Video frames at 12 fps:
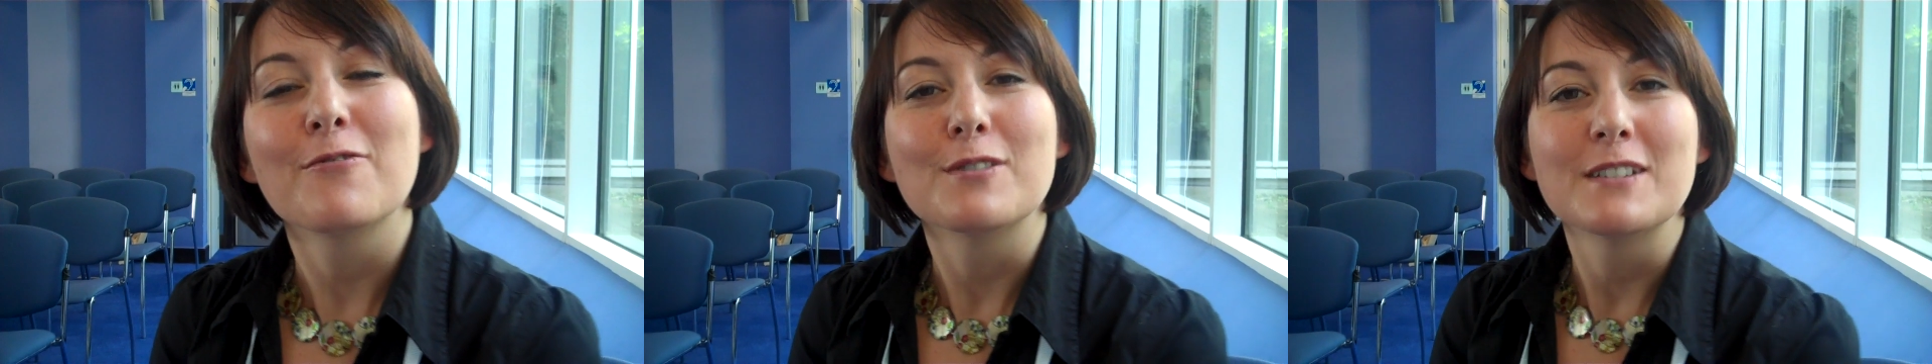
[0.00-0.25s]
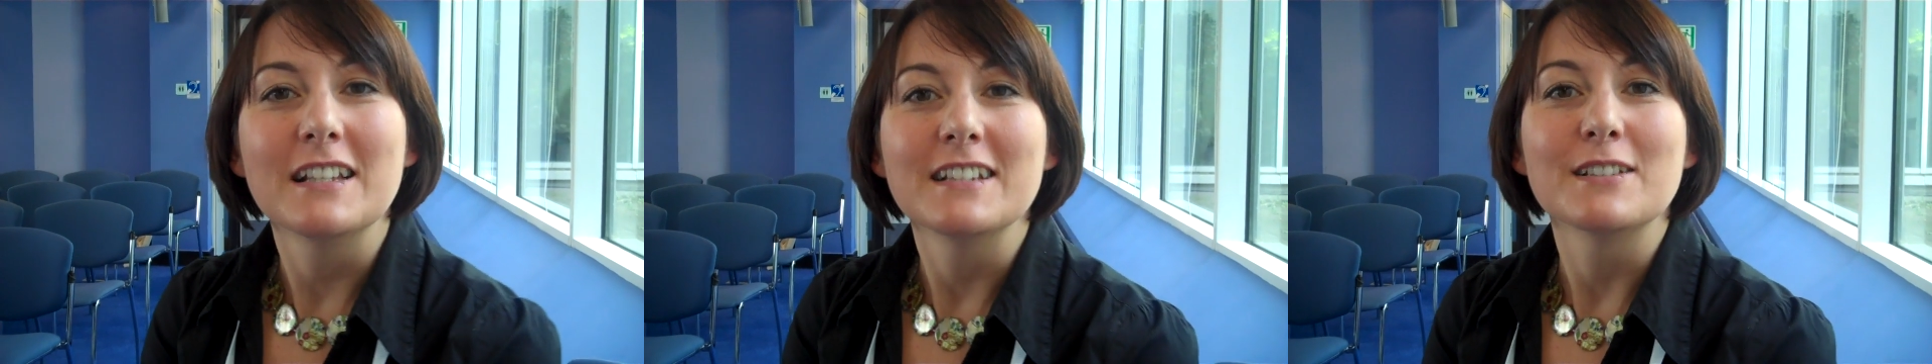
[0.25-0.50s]

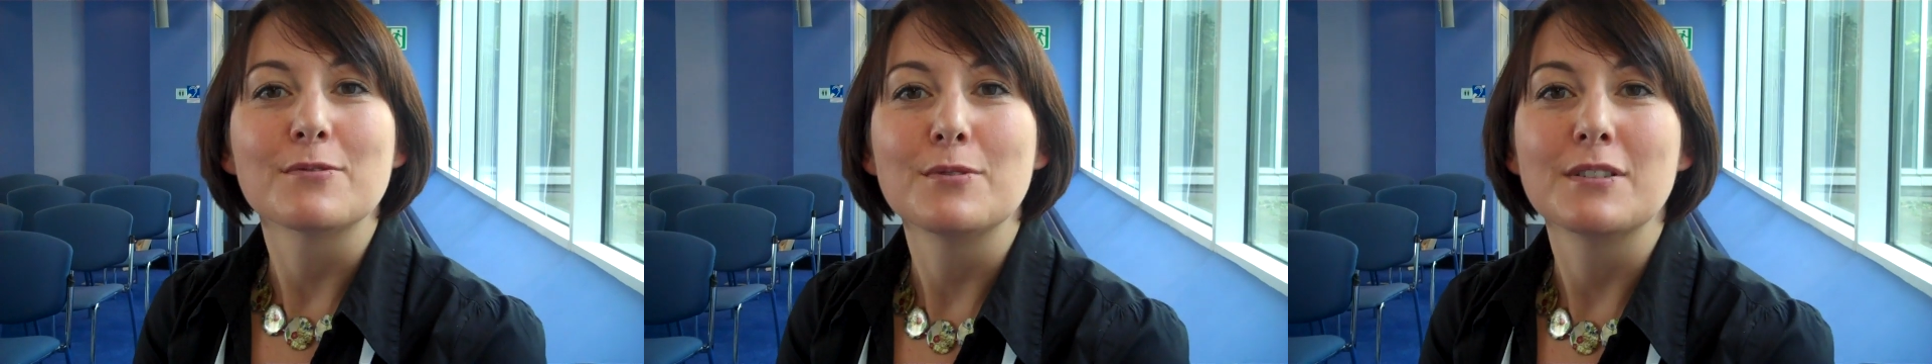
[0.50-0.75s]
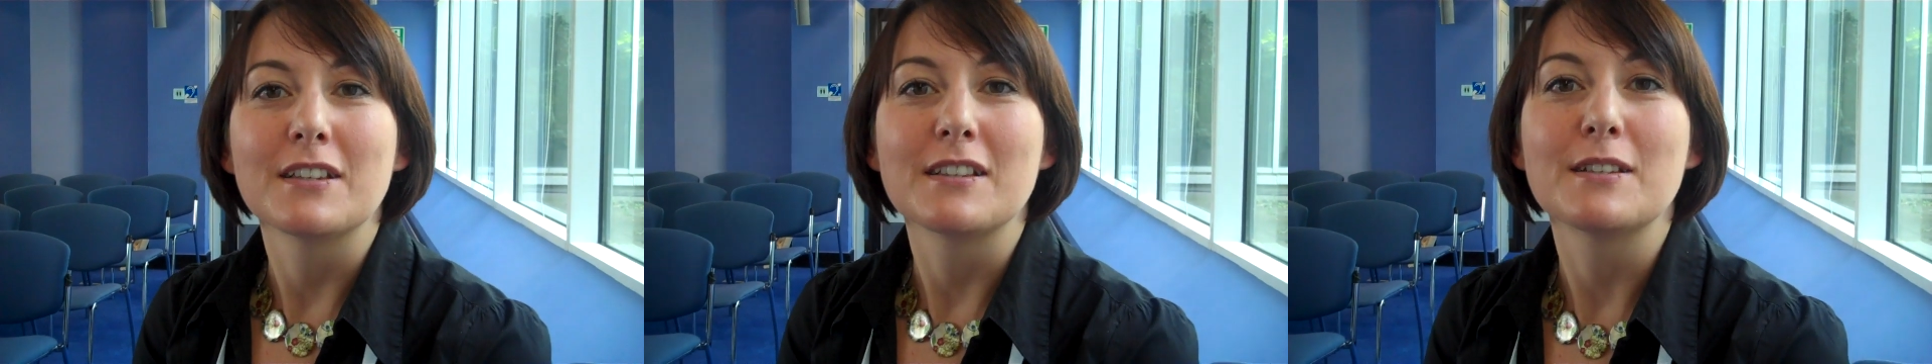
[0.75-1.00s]
forward to listening to
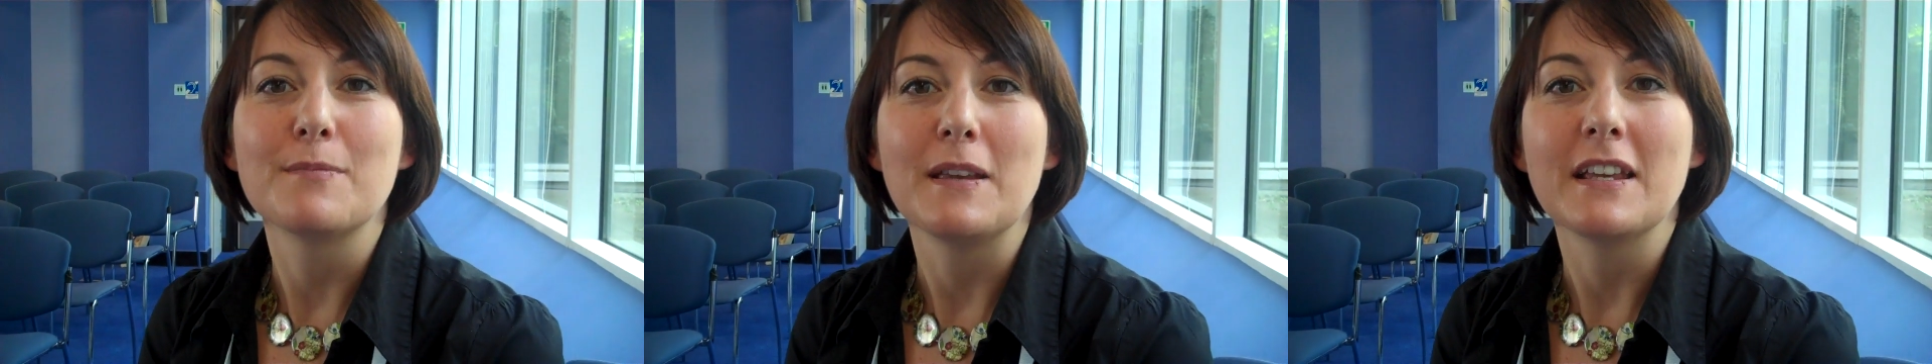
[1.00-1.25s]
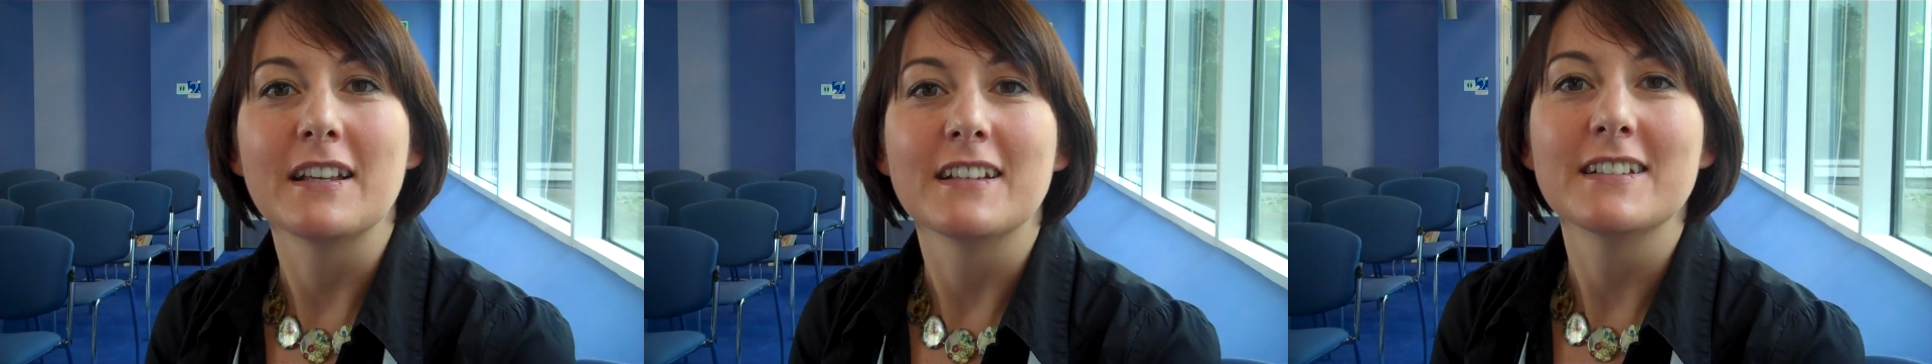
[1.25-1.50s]
all the other
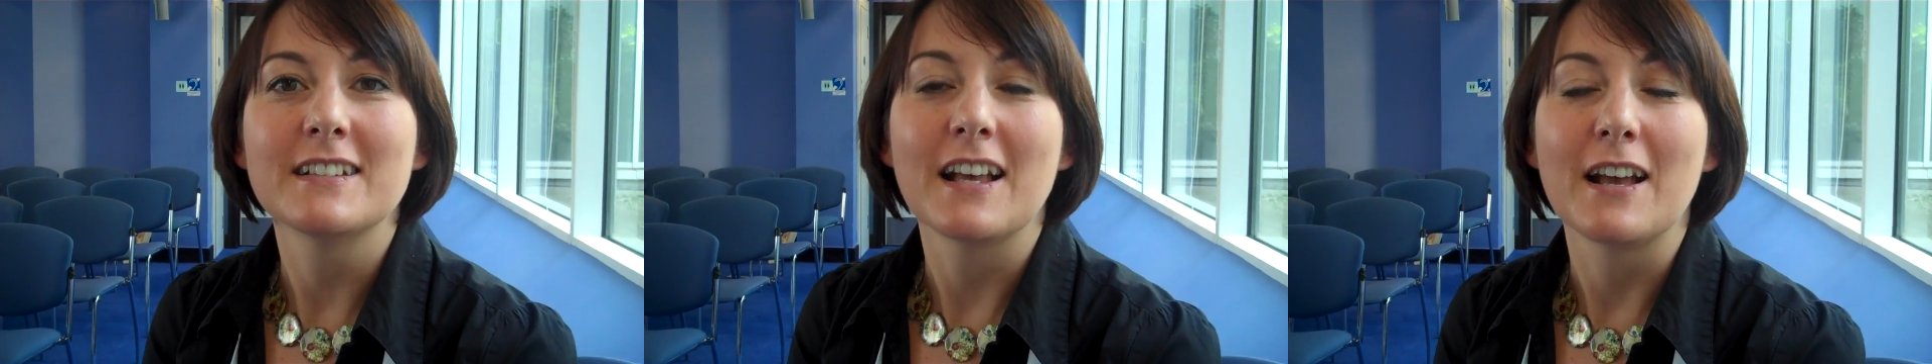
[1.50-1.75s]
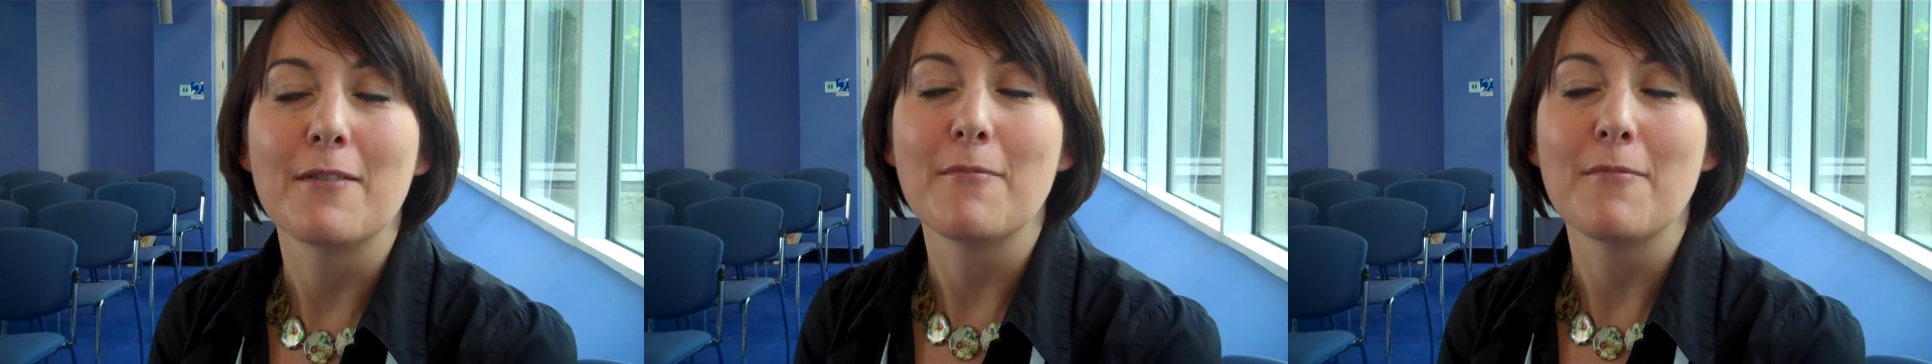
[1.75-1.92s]
speakers.